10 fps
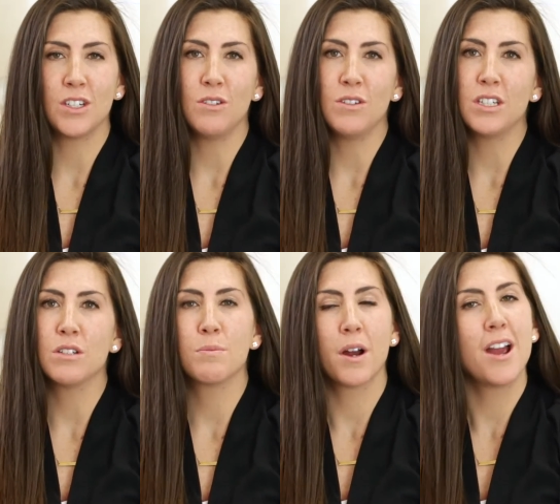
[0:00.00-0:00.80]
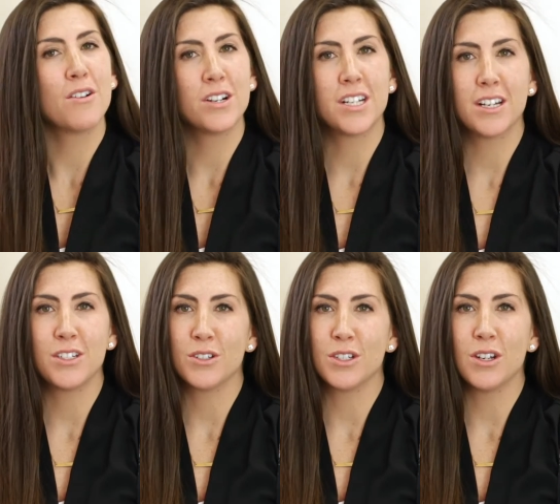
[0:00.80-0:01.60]
Do you need to prioritize
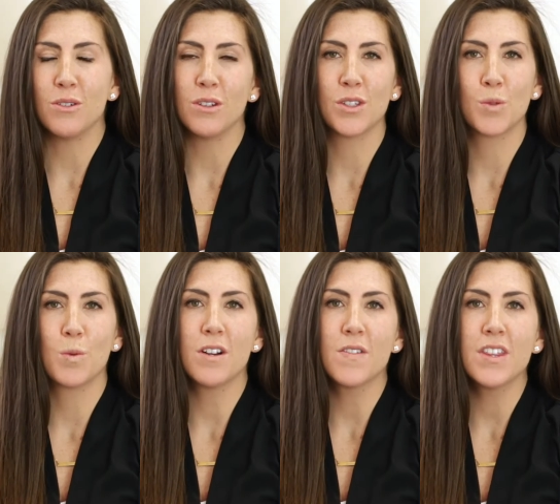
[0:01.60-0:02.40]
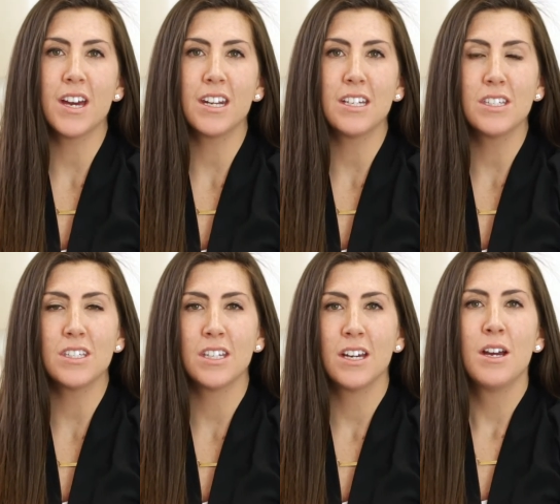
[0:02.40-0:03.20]
your to-do list? Whatever that is,
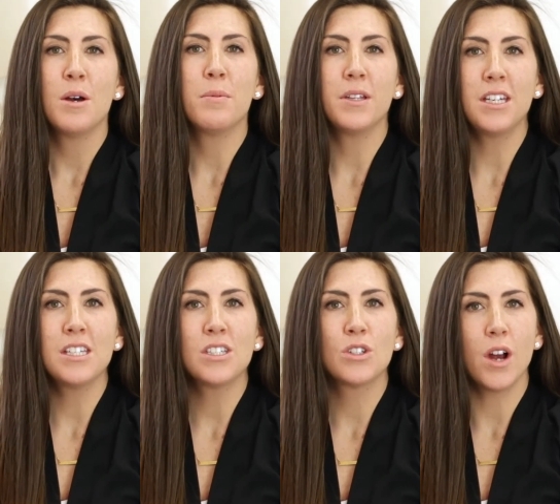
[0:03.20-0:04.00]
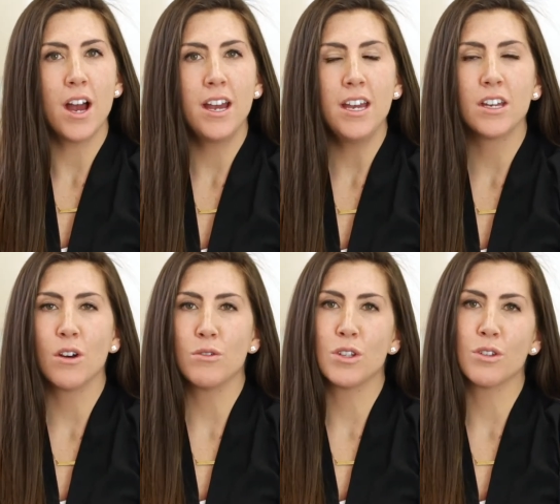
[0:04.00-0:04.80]
please try and
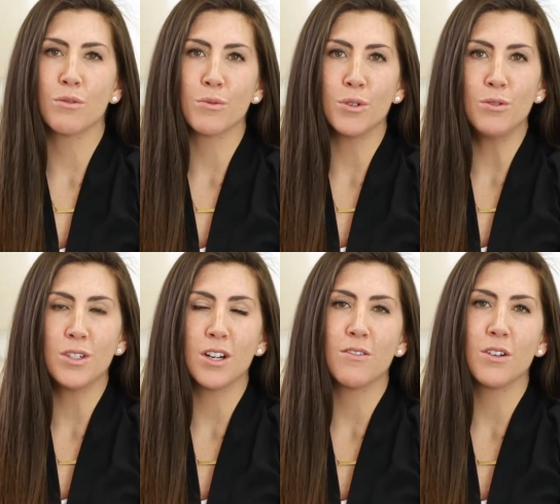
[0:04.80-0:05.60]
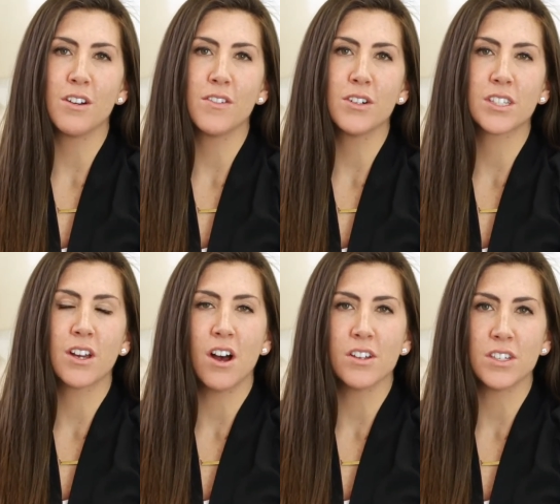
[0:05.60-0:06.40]
go to the root of whatever is
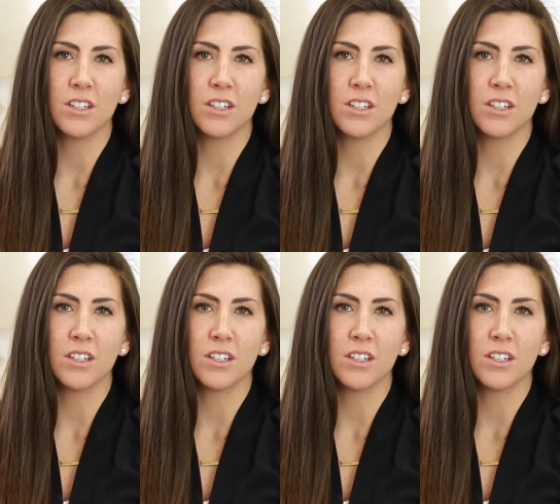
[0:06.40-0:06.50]
causing